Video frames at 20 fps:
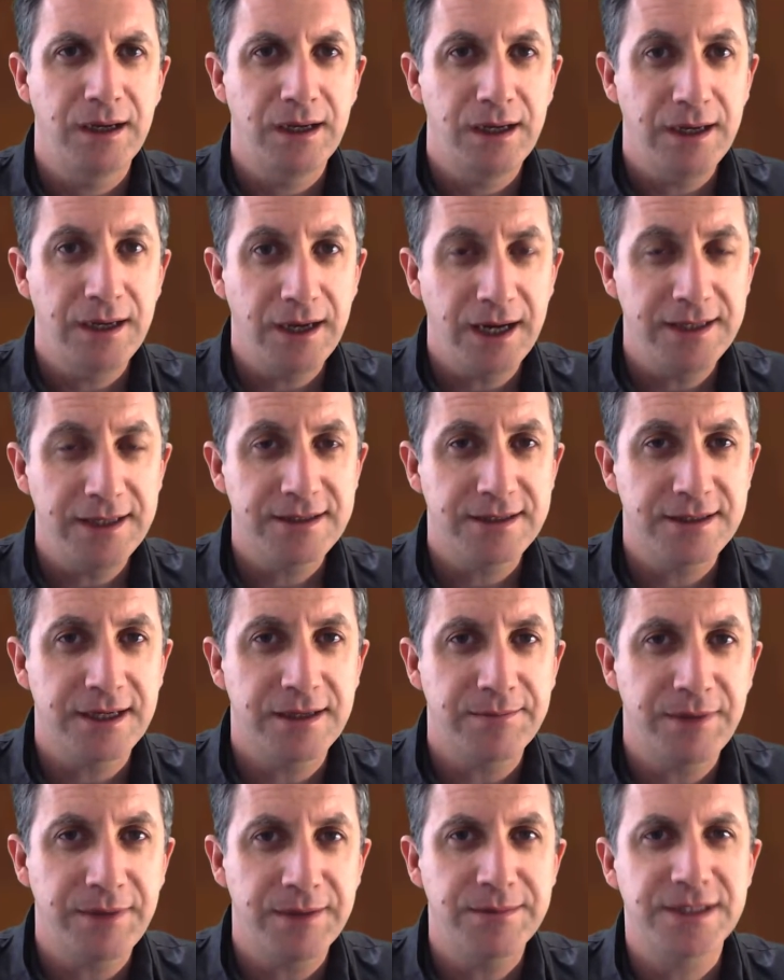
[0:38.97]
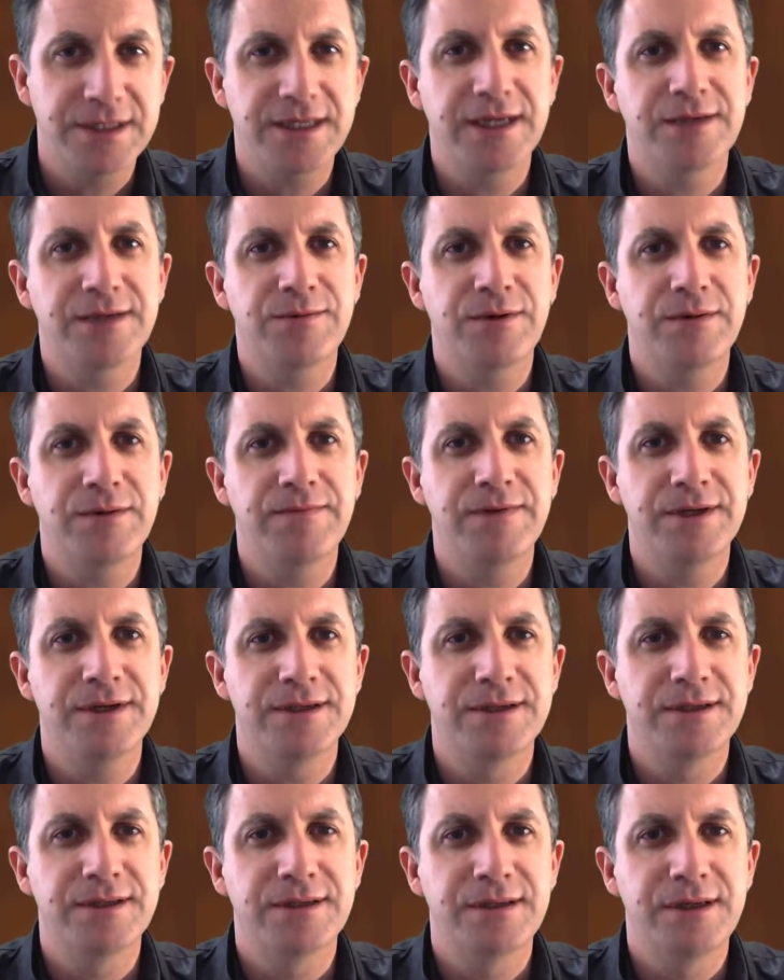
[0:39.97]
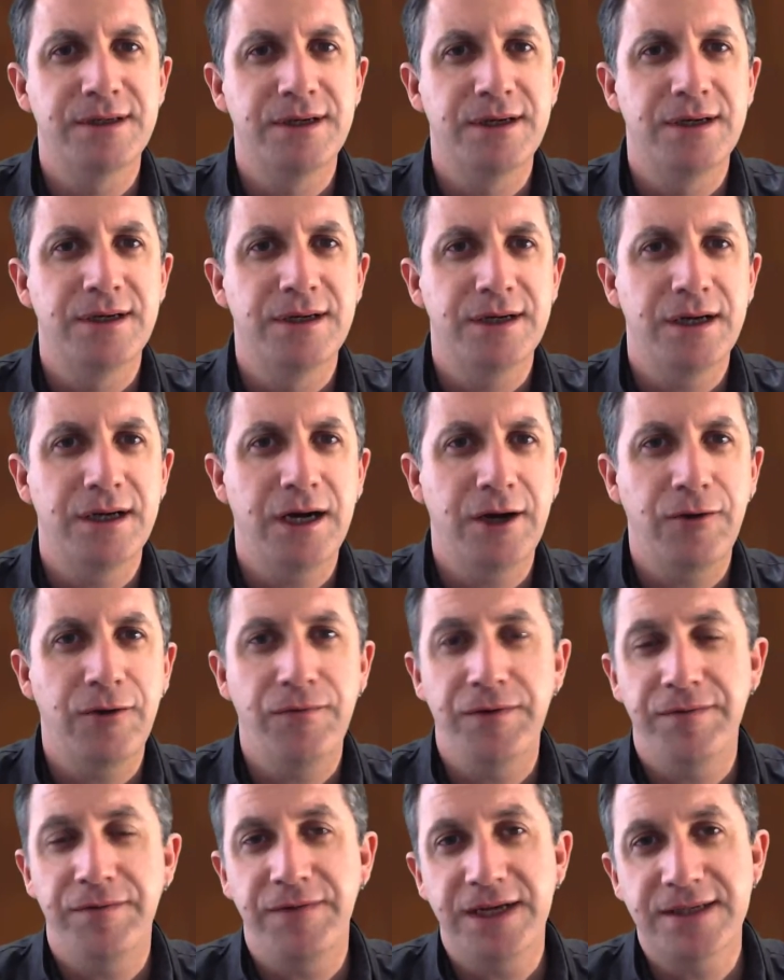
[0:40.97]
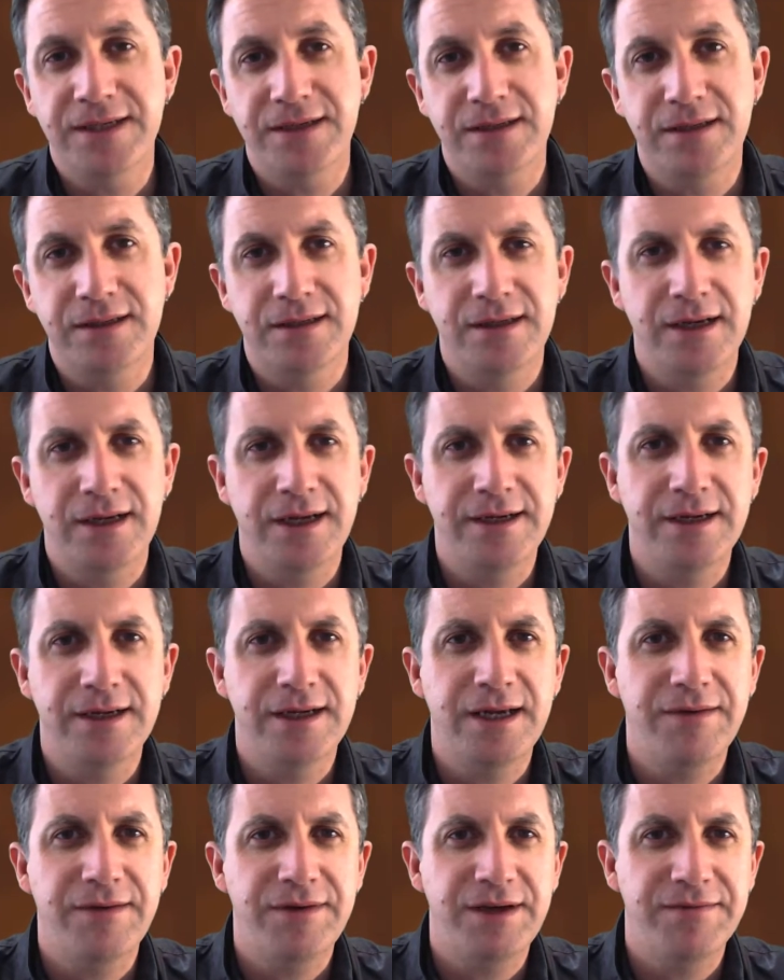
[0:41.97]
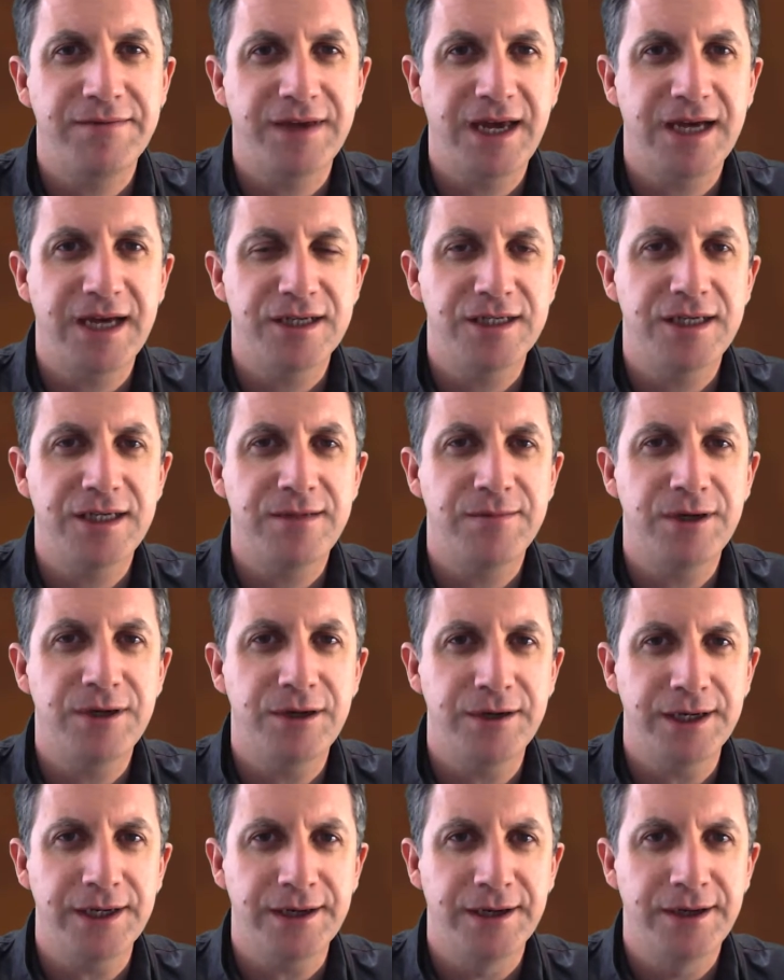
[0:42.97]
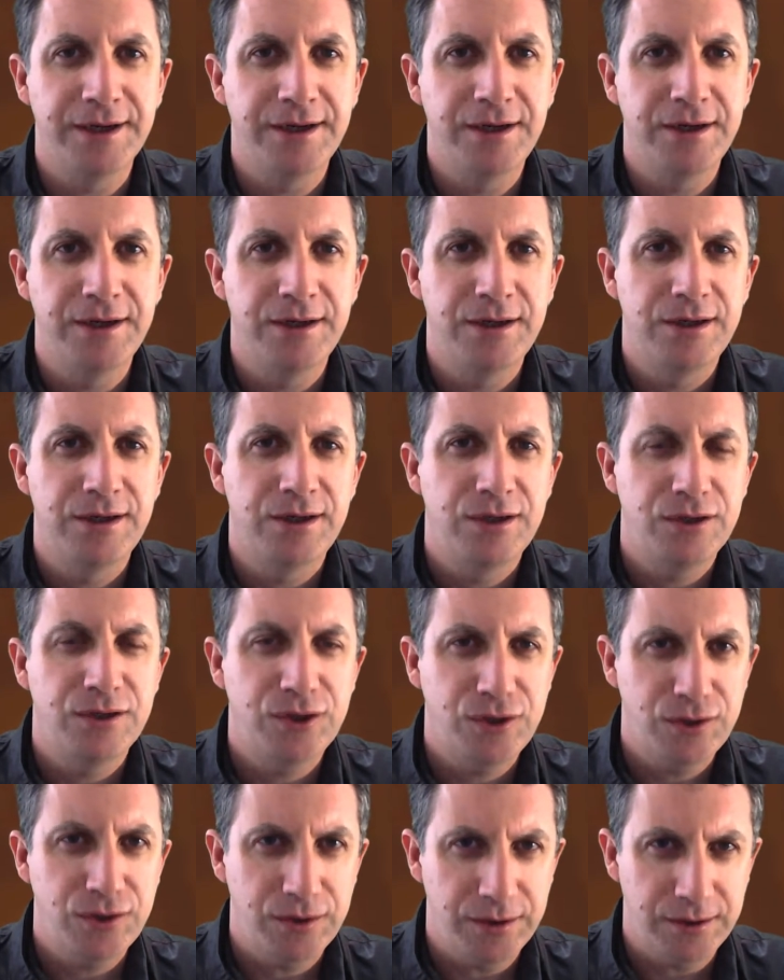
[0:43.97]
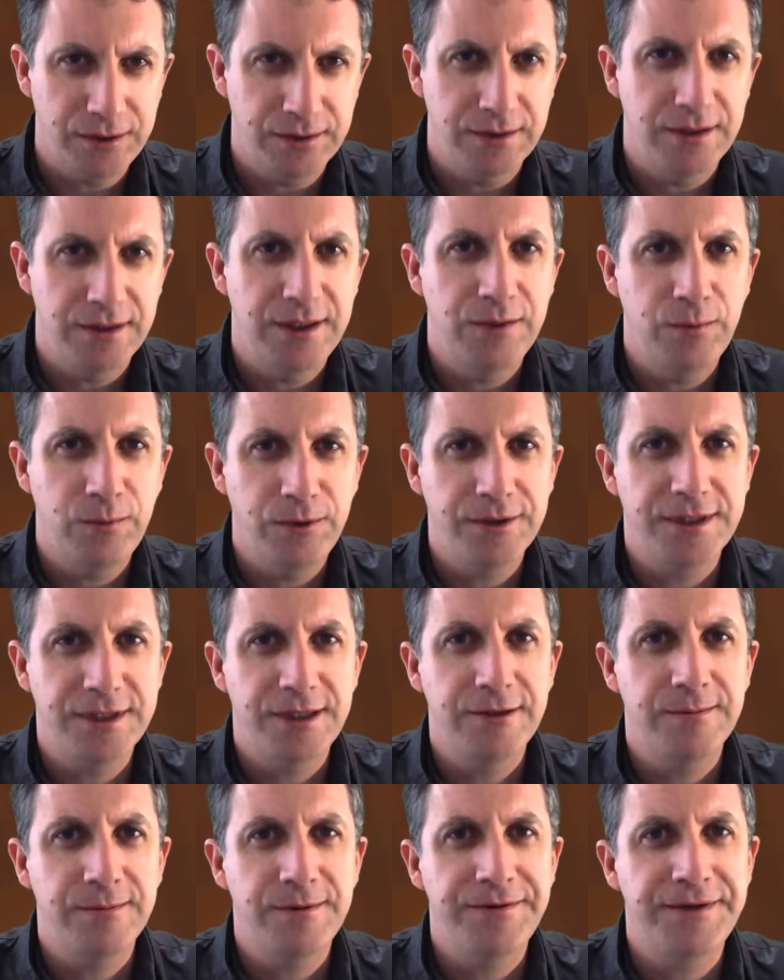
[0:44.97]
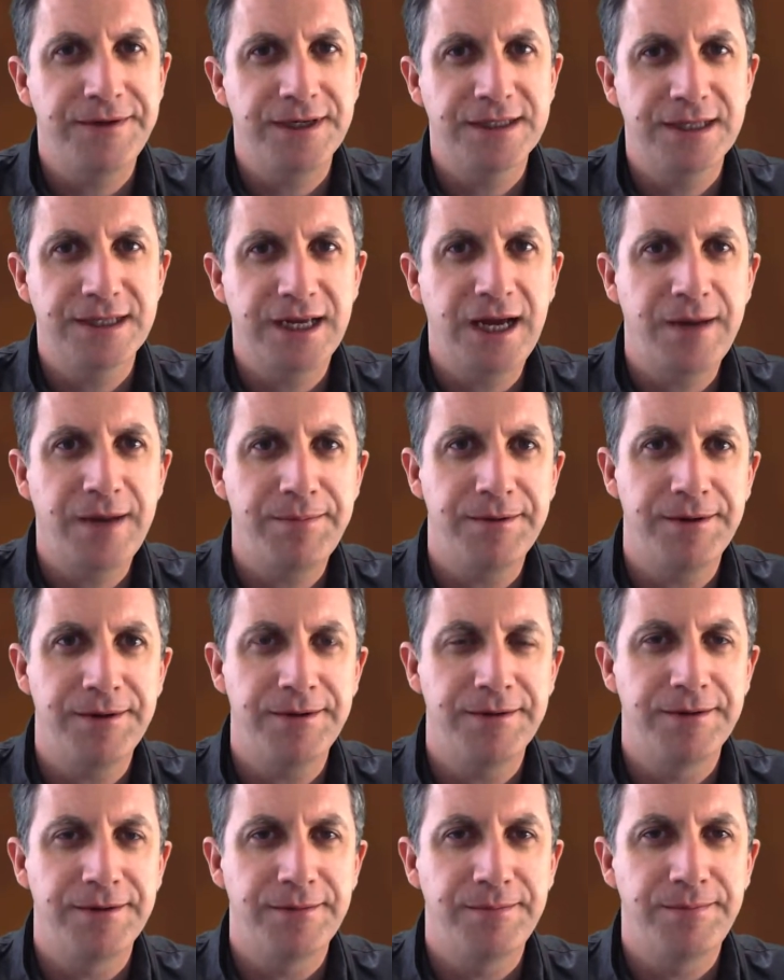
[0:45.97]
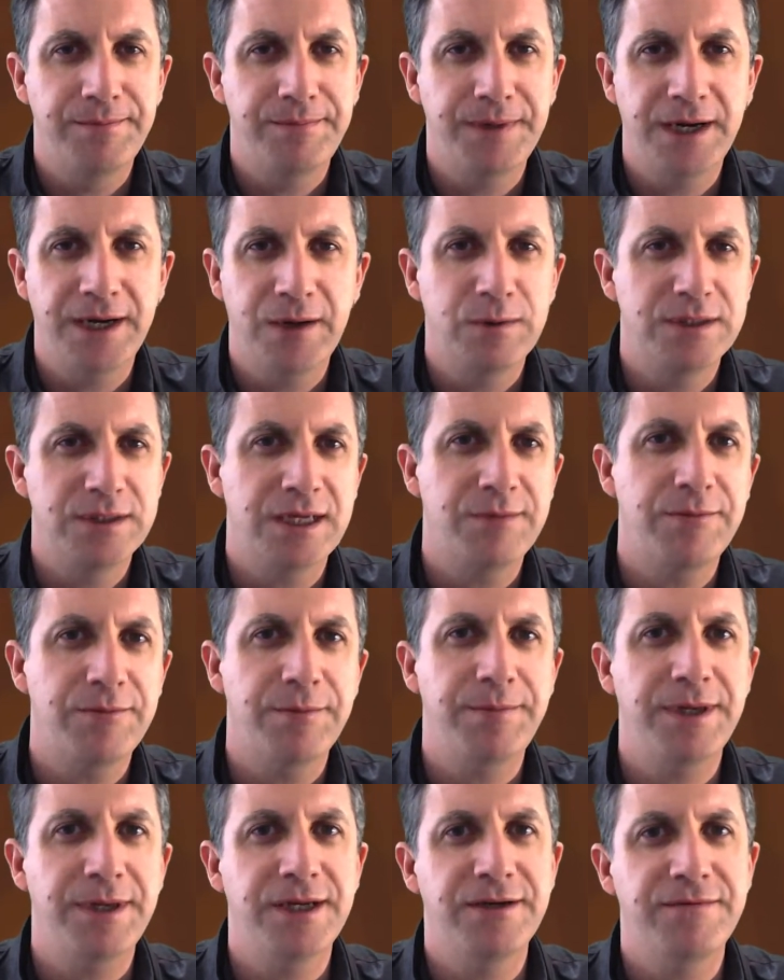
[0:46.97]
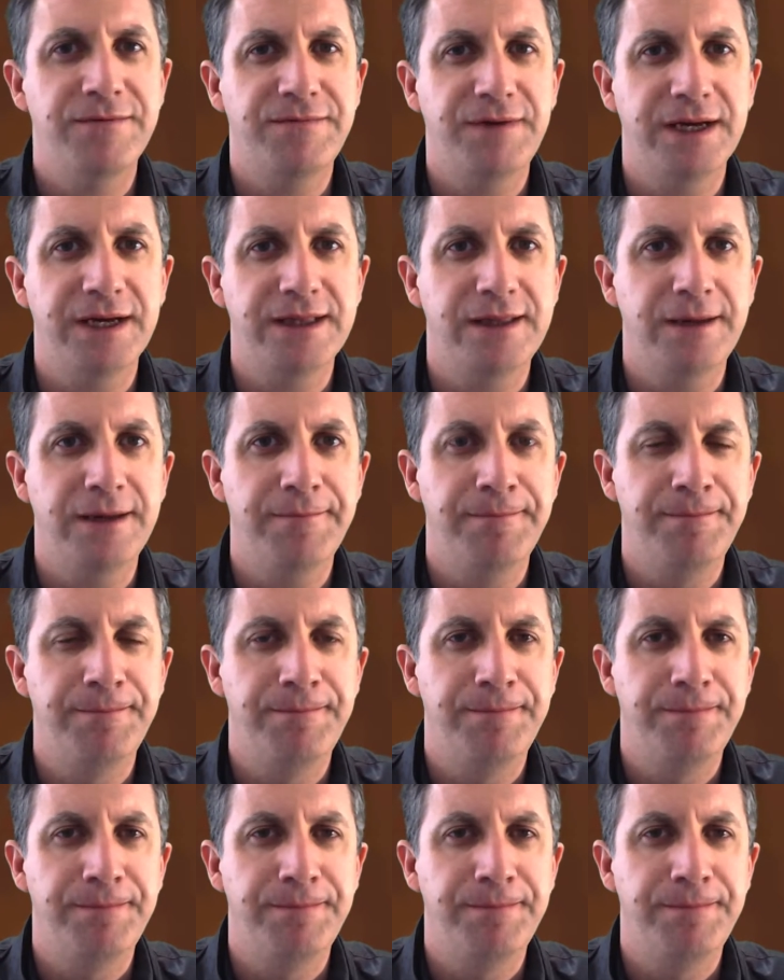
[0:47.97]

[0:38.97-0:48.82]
In hindsight, my mistakes were obvious. I overinvested, and I didn't have enough cash to keep going. Sure, there were terrible things that happened, but I was unprepared to fight them.